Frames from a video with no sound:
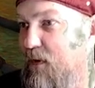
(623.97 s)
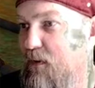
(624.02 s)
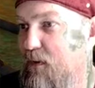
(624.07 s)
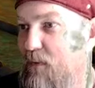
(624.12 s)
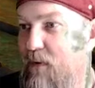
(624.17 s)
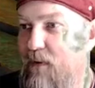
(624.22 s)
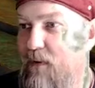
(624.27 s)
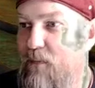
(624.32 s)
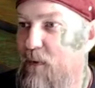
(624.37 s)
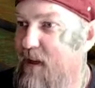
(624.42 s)

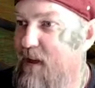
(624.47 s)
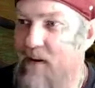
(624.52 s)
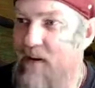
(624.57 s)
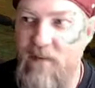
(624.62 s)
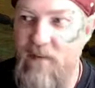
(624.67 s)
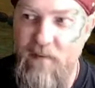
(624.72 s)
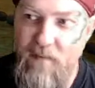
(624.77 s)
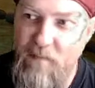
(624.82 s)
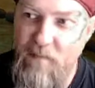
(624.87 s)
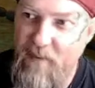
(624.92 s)

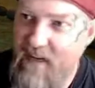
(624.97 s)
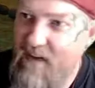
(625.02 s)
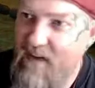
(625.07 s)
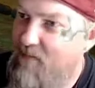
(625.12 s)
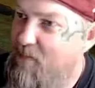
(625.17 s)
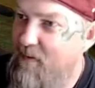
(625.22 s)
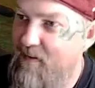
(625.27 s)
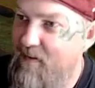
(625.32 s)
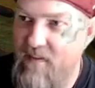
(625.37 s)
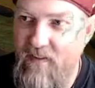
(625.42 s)
Wait, be
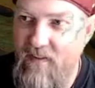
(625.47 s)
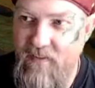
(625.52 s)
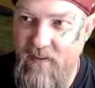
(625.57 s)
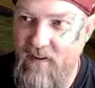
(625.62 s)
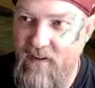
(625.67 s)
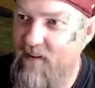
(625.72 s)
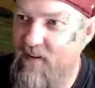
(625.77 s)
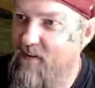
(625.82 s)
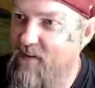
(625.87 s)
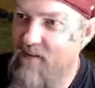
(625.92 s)

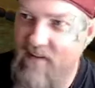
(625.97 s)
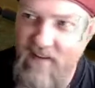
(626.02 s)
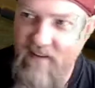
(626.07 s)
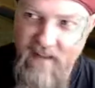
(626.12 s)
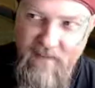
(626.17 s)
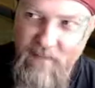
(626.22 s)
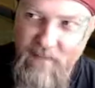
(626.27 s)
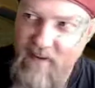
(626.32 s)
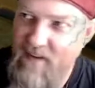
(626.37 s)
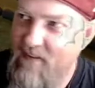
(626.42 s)
specific.
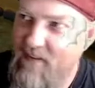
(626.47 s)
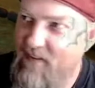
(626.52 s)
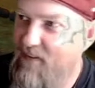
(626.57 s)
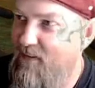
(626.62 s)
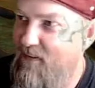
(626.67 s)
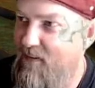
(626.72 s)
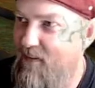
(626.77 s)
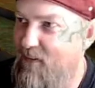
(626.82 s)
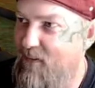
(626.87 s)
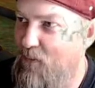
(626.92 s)
Give me
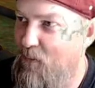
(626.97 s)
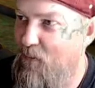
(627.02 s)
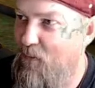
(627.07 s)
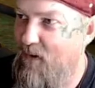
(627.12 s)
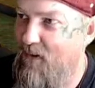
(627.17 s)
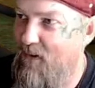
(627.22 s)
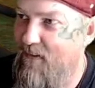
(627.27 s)
a word.